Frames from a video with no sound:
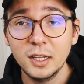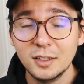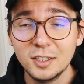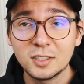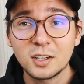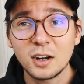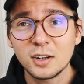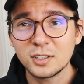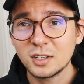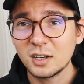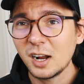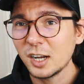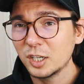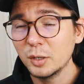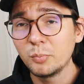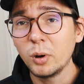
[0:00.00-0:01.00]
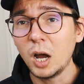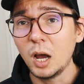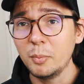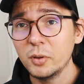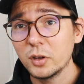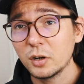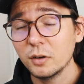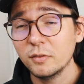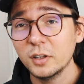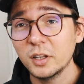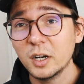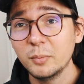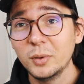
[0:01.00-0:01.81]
these cars are actually popular over there,